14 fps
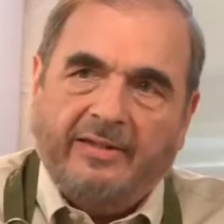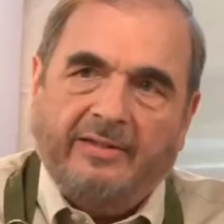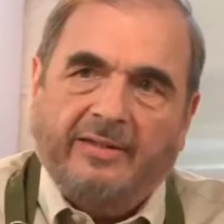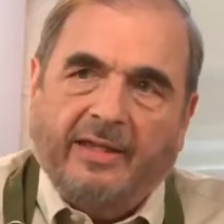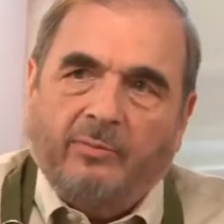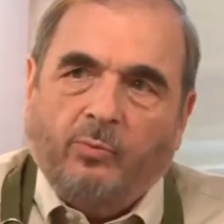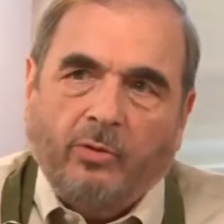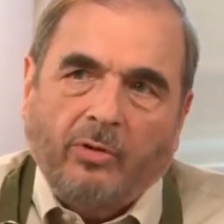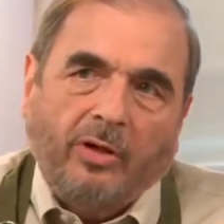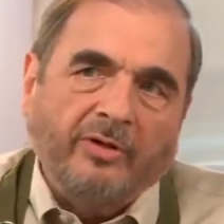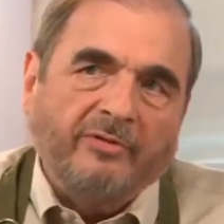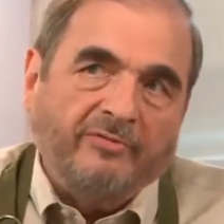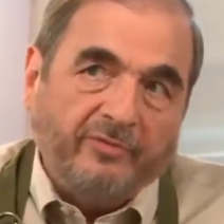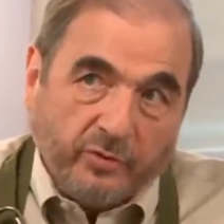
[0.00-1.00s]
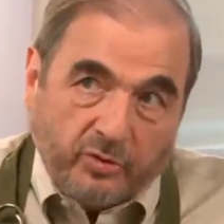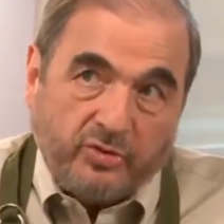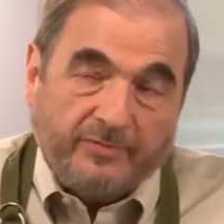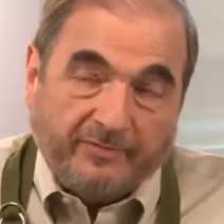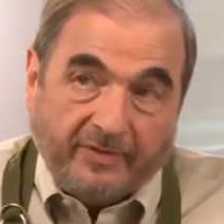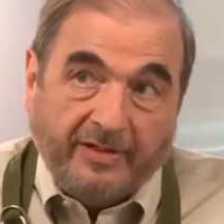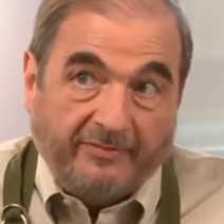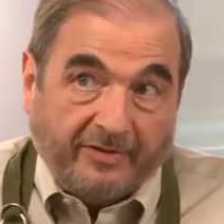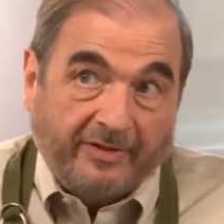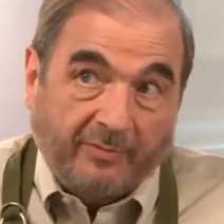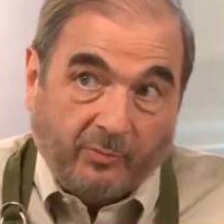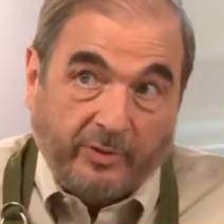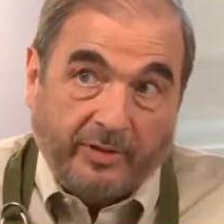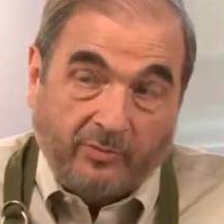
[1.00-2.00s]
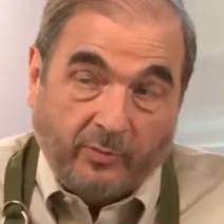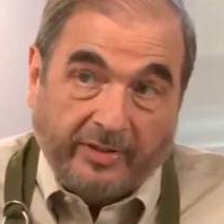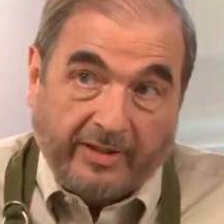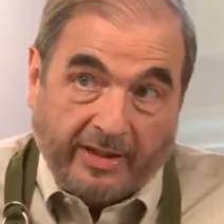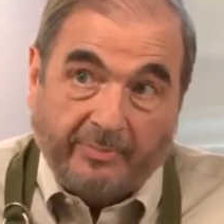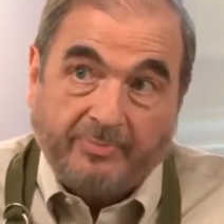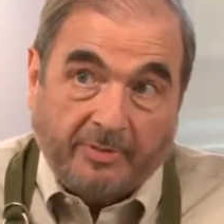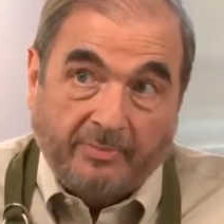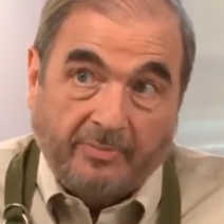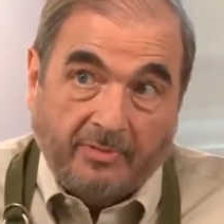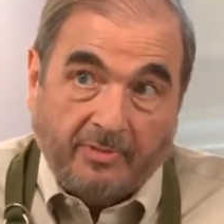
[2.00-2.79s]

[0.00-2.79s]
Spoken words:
that were on the verge of leaving and we kept them?